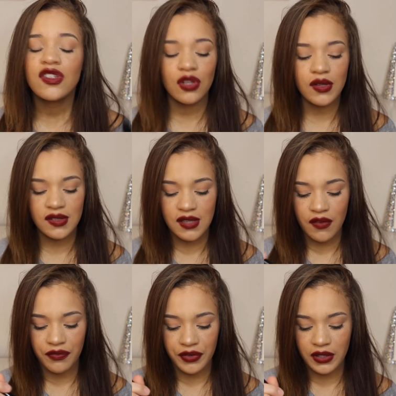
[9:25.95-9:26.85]
So this
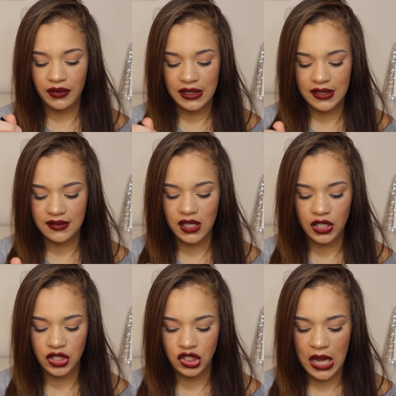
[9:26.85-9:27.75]
stuff really really does
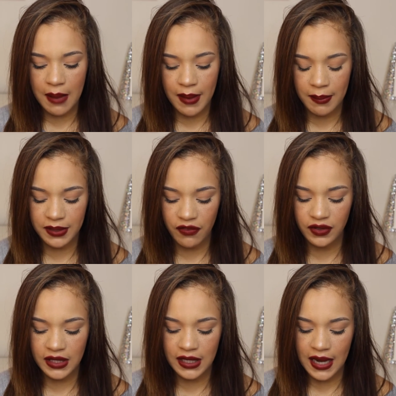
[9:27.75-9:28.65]
a good job. I'm
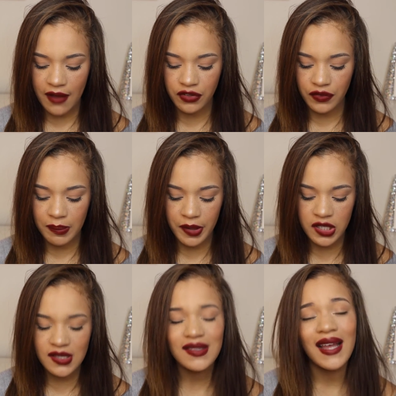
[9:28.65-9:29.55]
definitely going to have to repurchase.